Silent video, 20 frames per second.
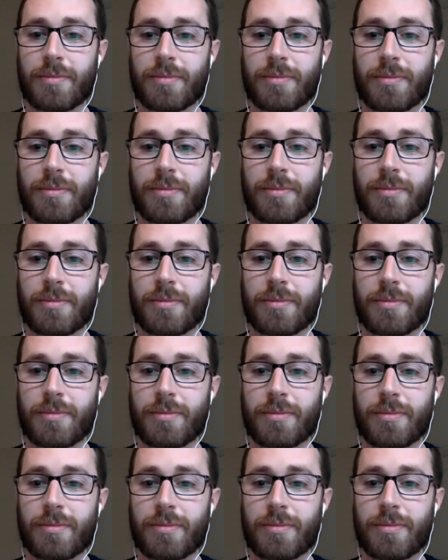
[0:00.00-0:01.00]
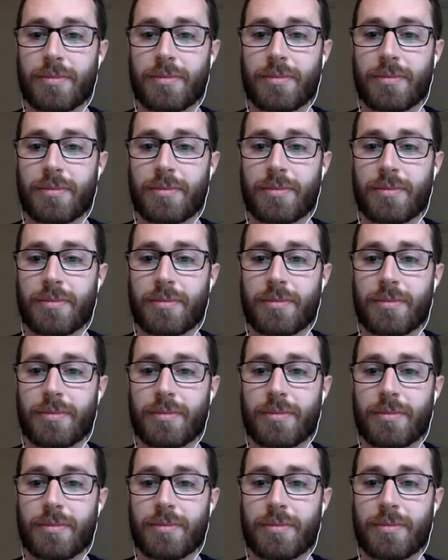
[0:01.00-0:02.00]
So if you're new to it,
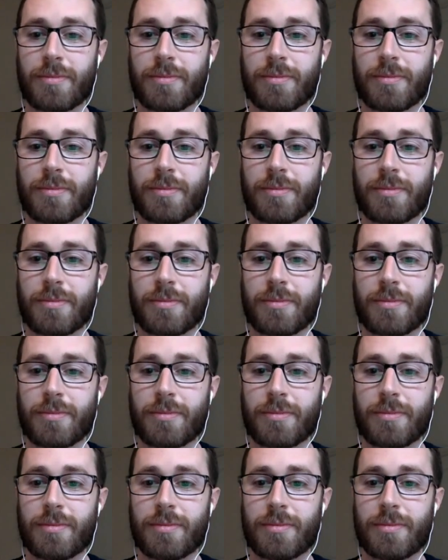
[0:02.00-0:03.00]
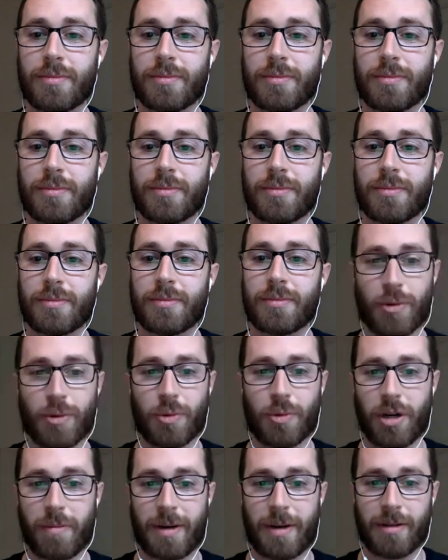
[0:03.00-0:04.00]
you'd never ever have
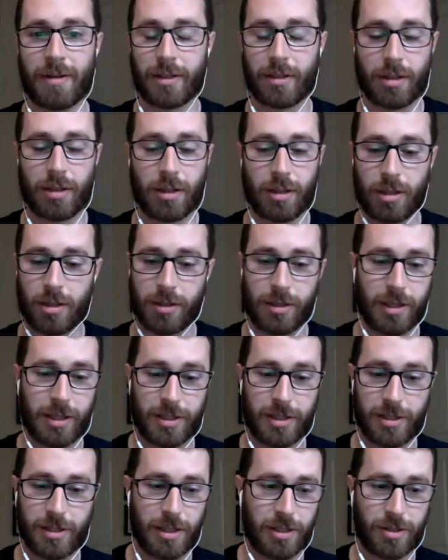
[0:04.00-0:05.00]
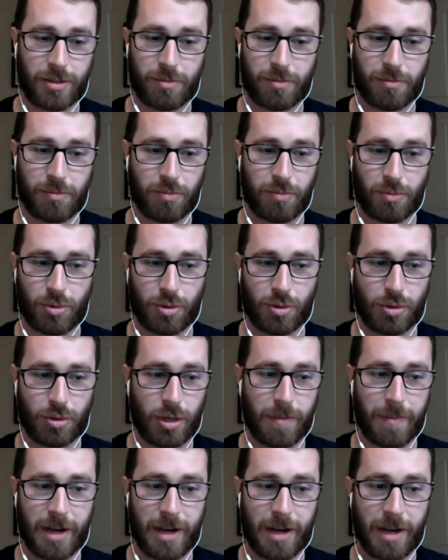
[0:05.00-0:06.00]
to worry about like, oh, is the
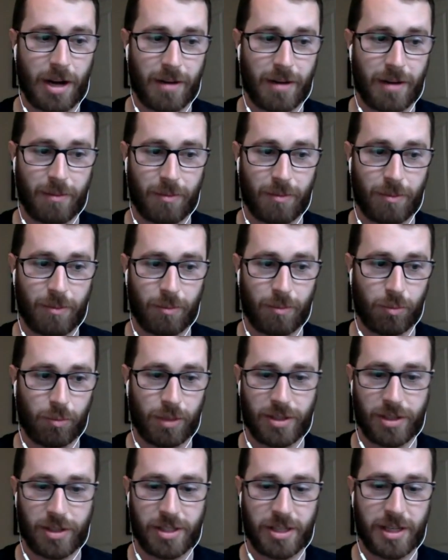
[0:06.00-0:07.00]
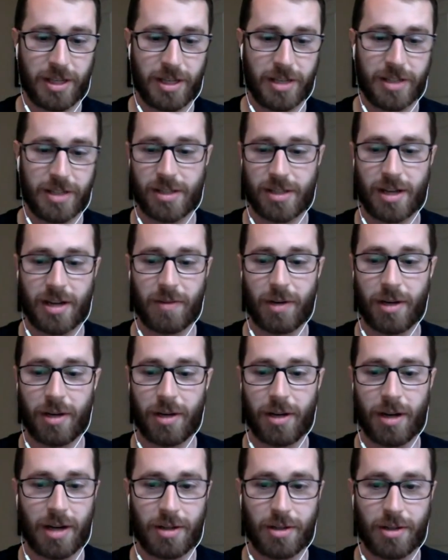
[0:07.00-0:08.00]
CSS that I've
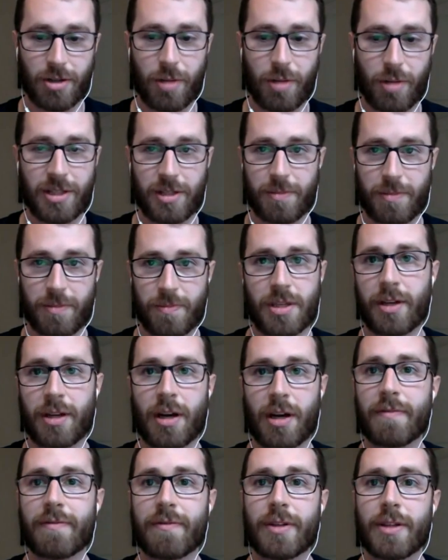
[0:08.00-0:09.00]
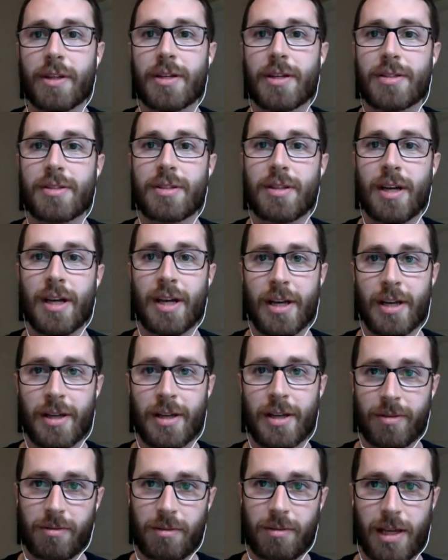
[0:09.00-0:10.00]
written not domain specific enough for this?
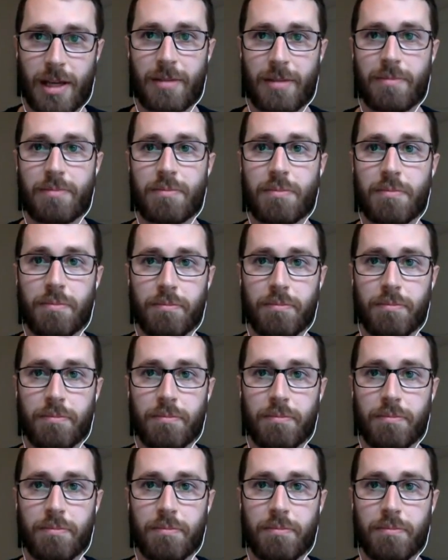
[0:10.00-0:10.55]
The